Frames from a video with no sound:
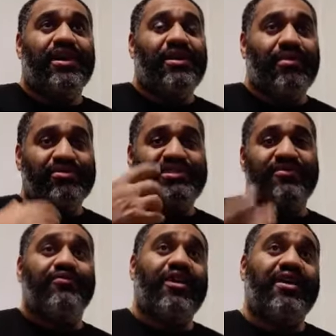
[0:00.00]

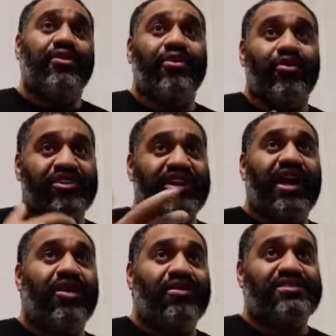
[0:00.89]
vociferate or
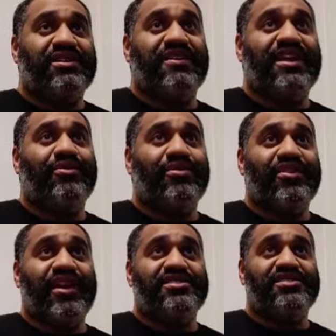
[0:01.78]
yell and stuff like that in other
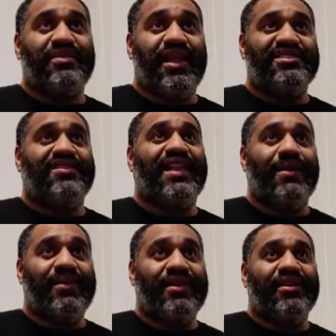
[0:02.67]
cases, but lots of
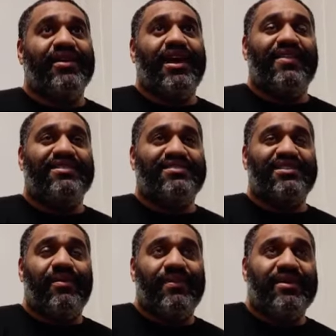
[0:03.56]
clapping and lots of
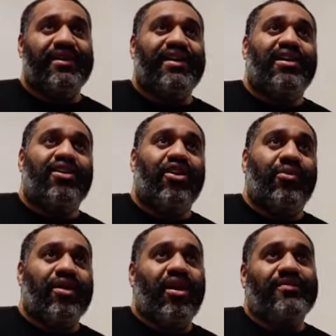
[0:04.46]
stomping going
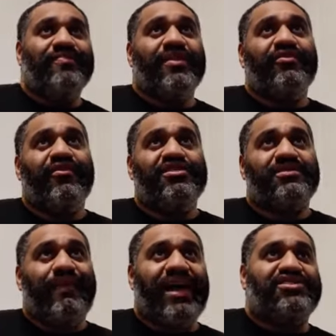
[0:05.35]
on. First
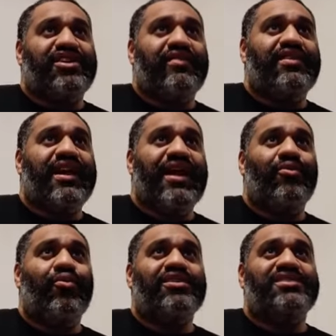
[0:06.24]
match of the night
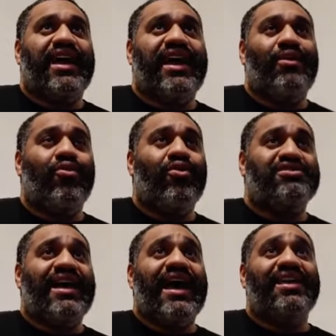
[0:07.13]
was a World
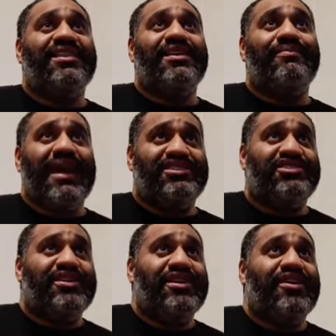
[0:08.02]
Tag League match.
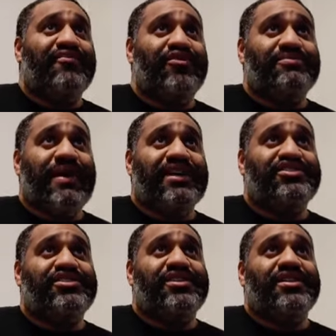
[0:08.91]
First match,